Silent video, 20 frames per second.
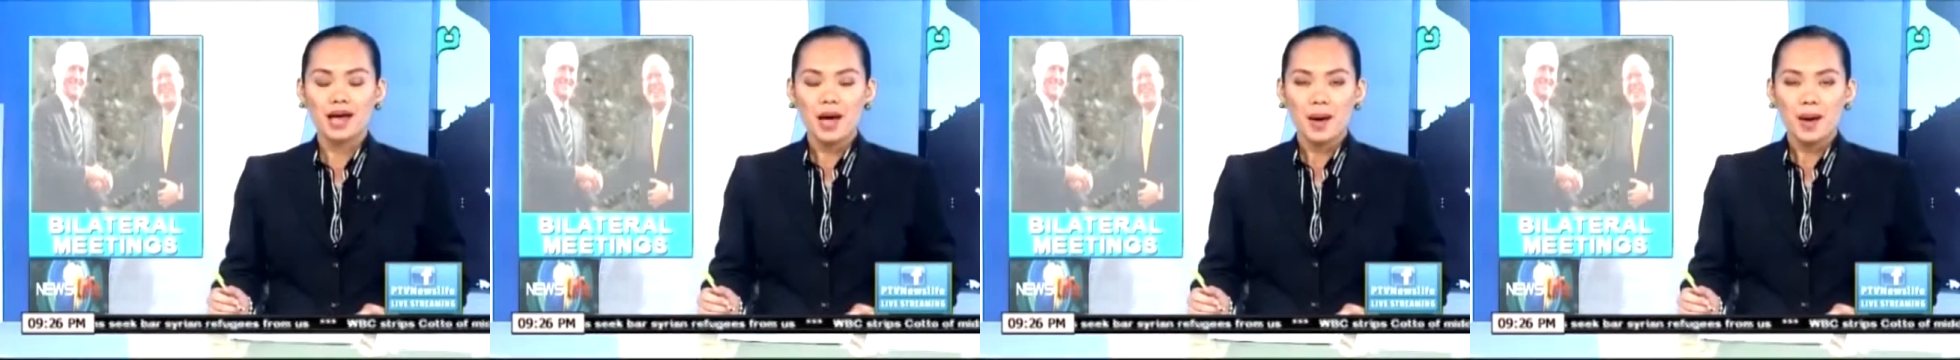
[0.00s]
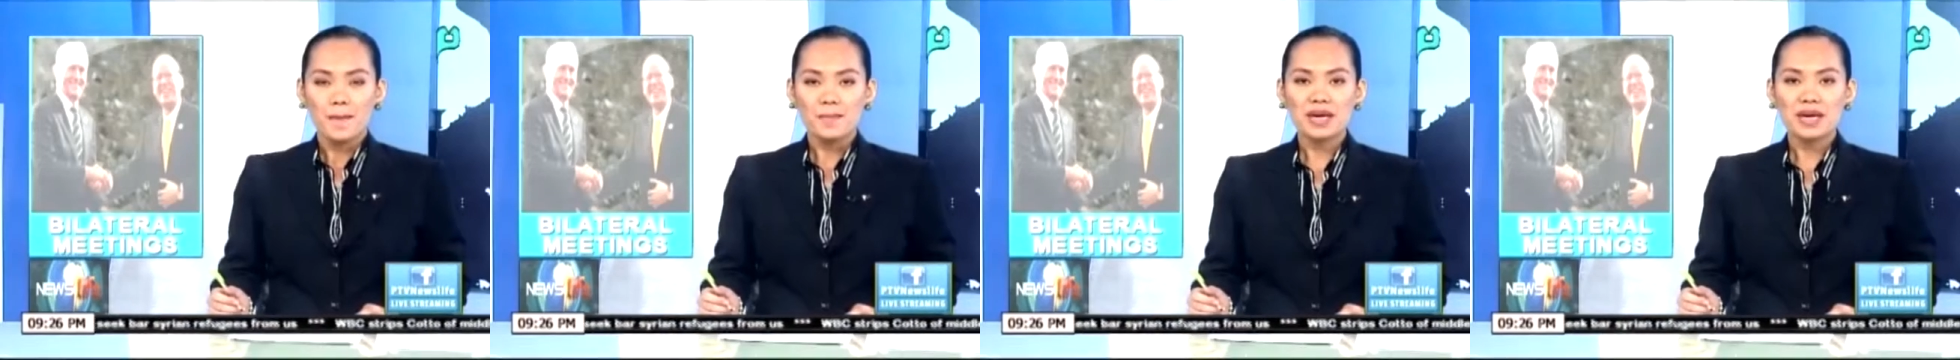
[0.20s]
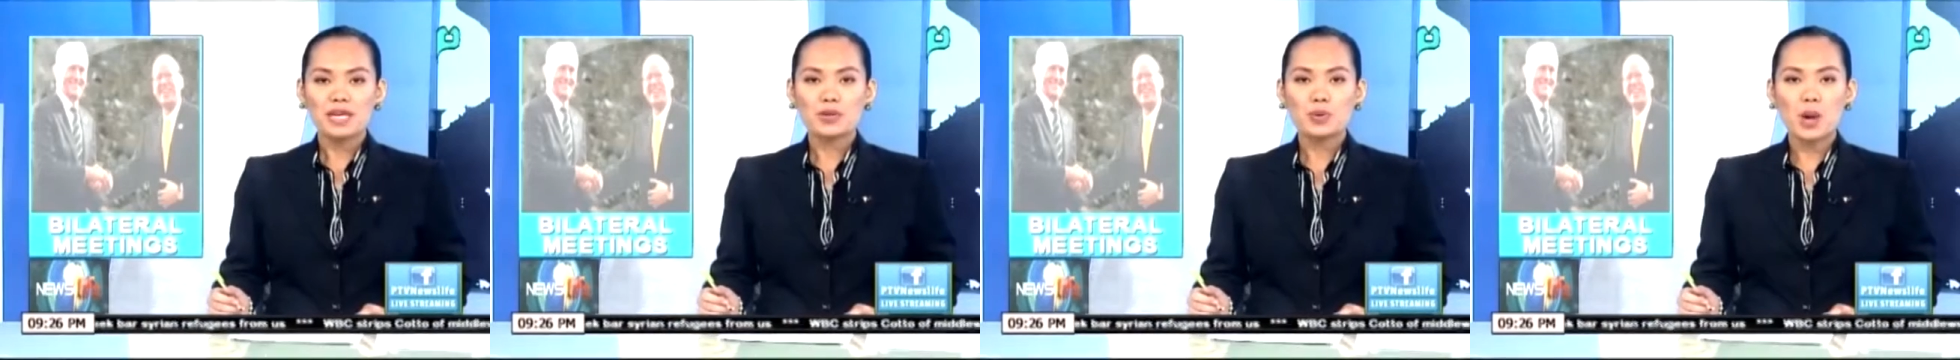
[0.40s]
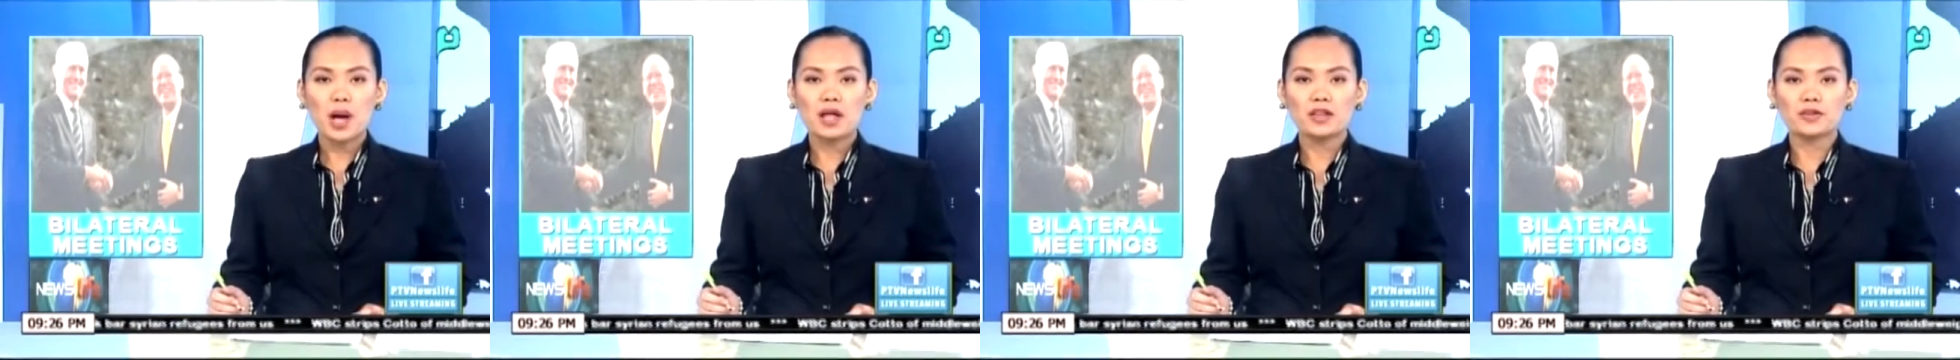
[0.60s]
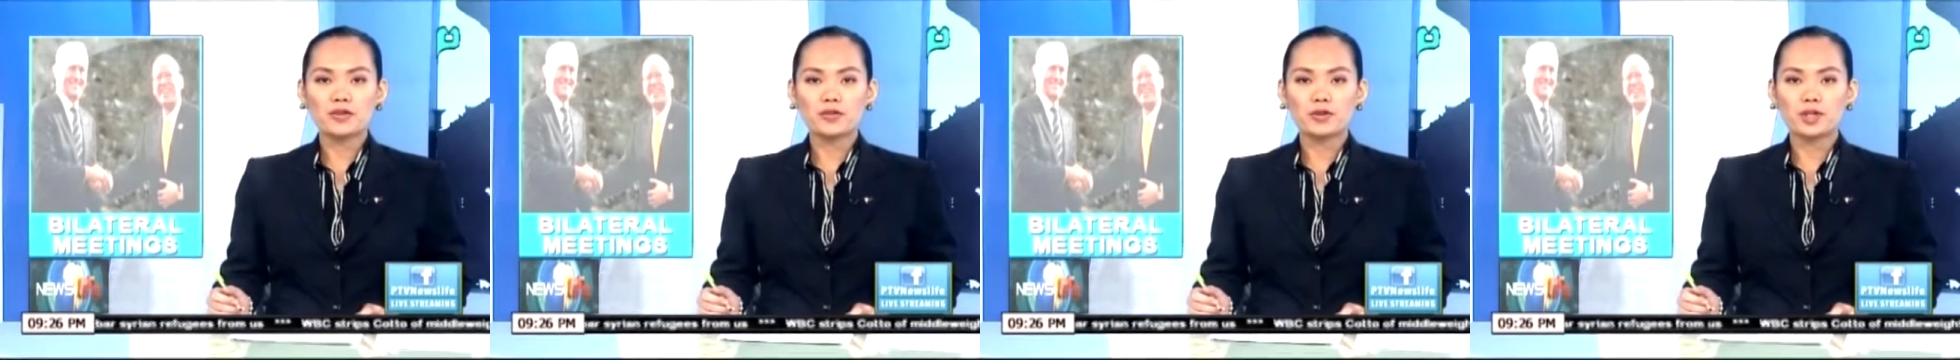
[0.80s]

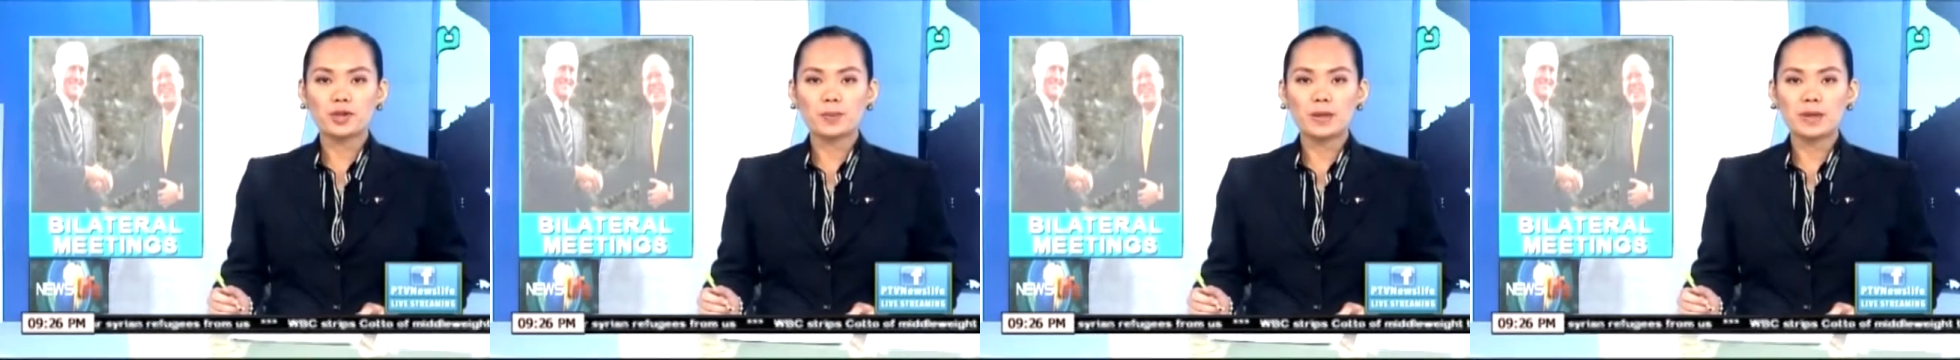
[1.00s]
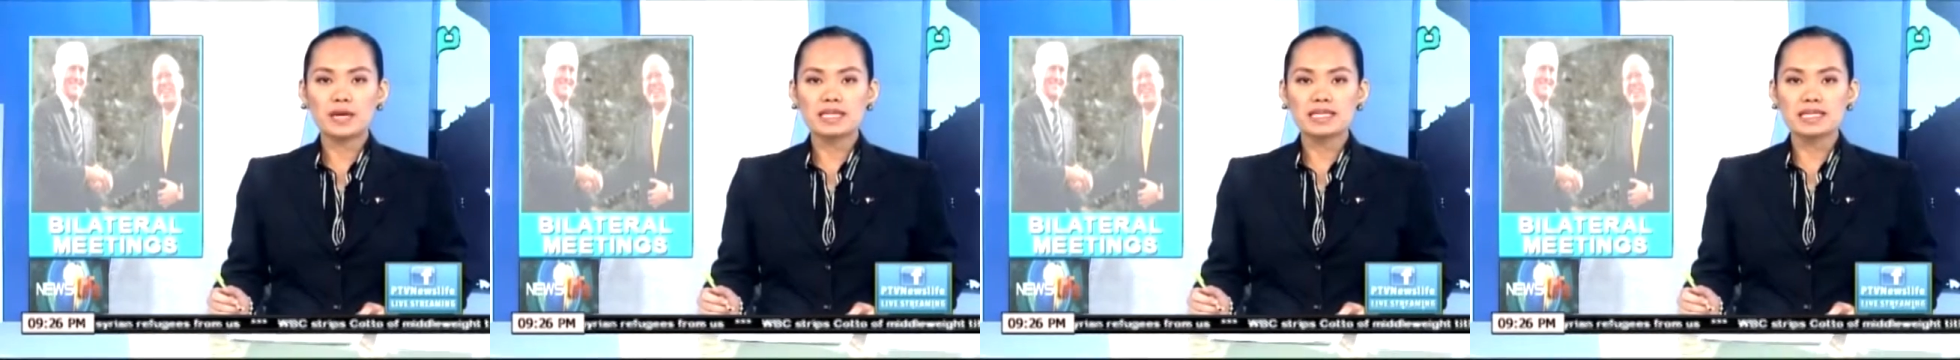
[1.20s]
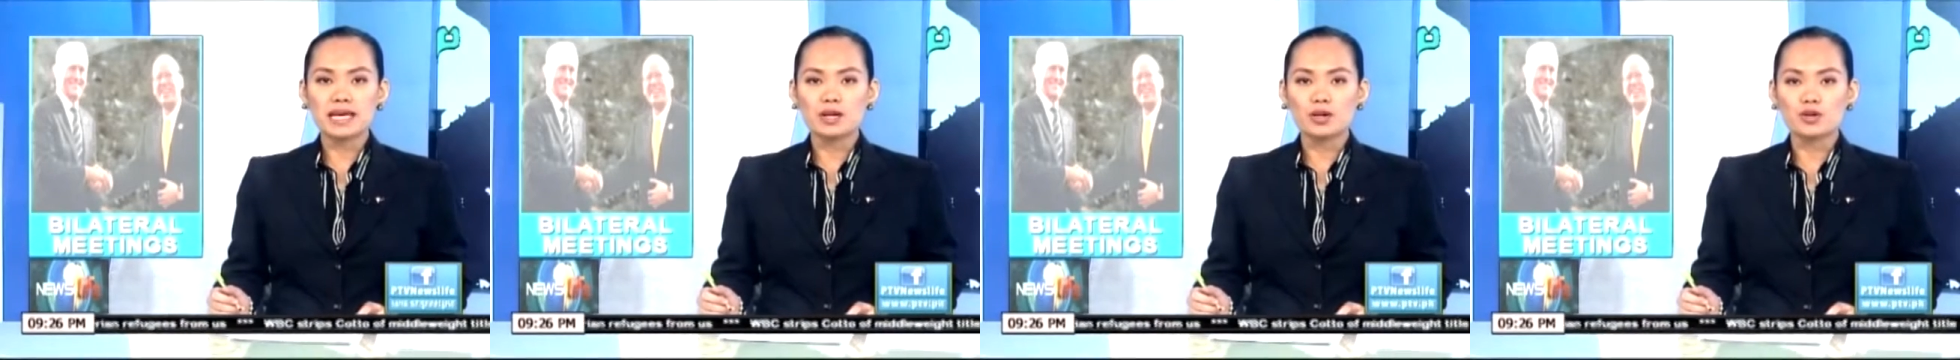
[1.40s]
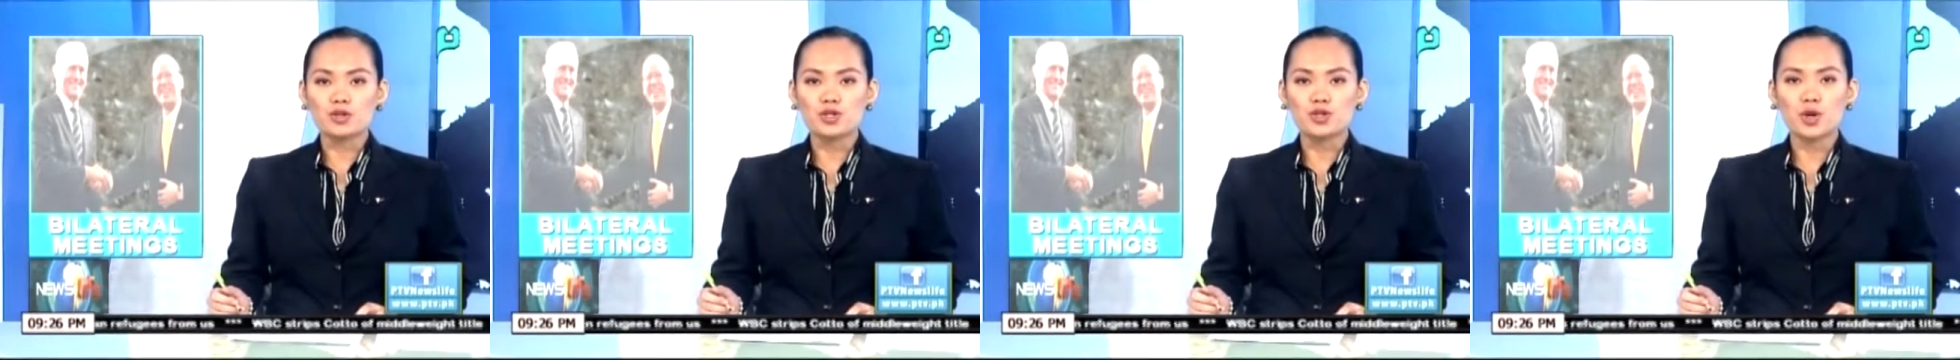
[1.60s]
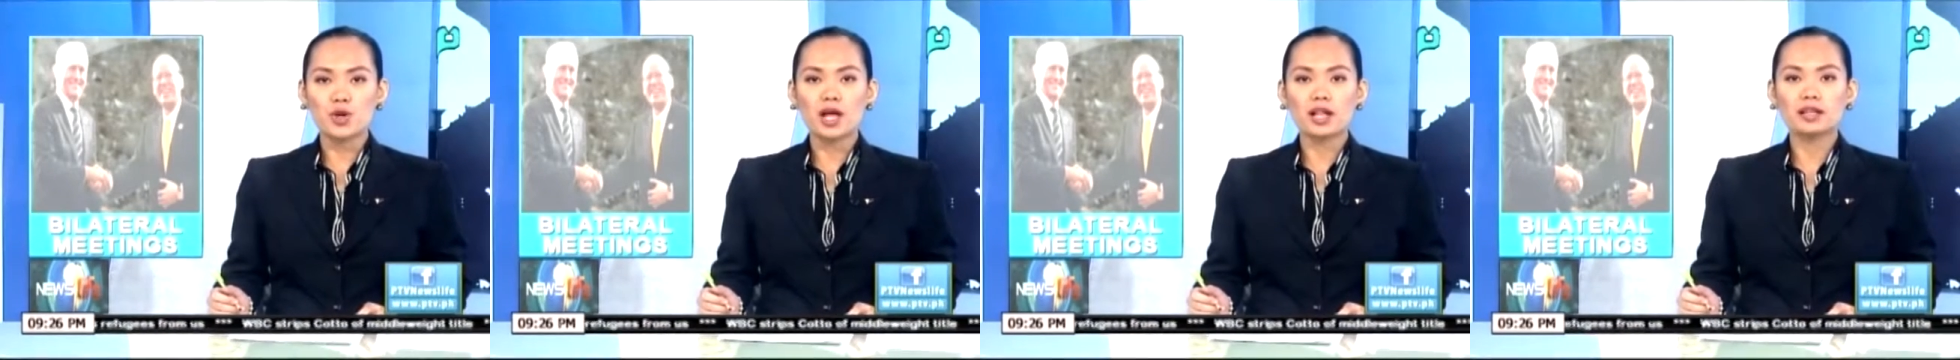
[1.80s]
Meanwhile, the Philippines and
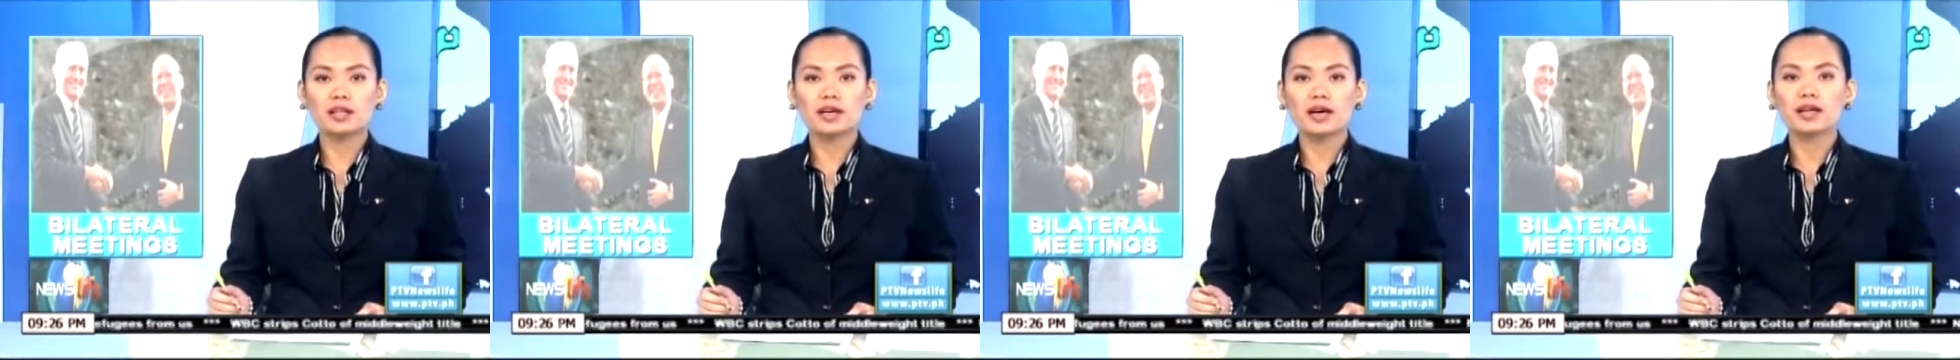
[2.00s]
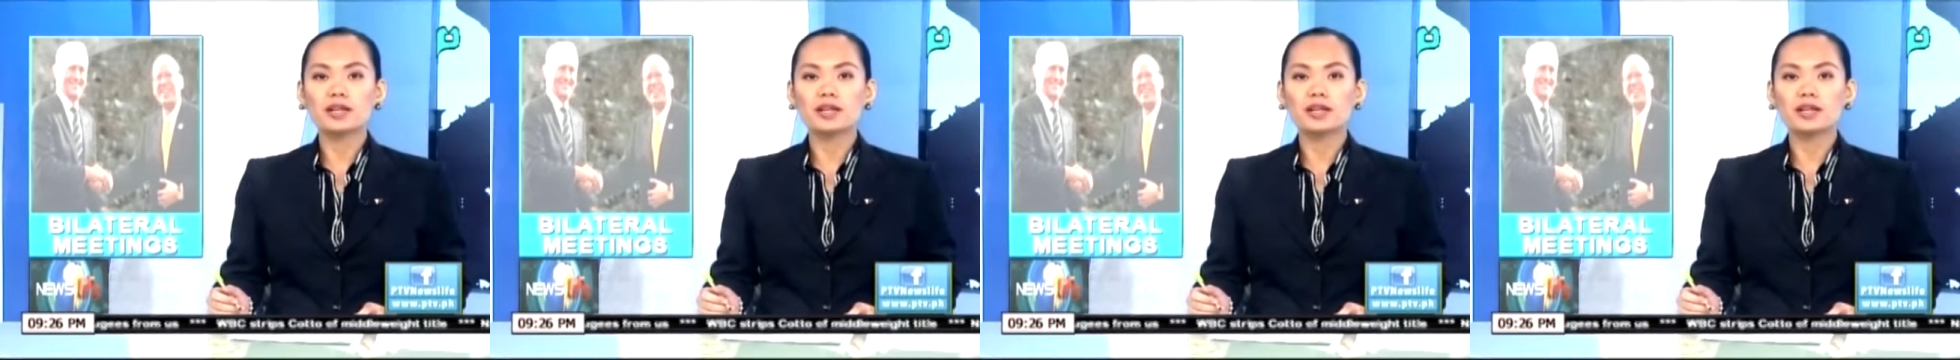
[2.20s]
Australia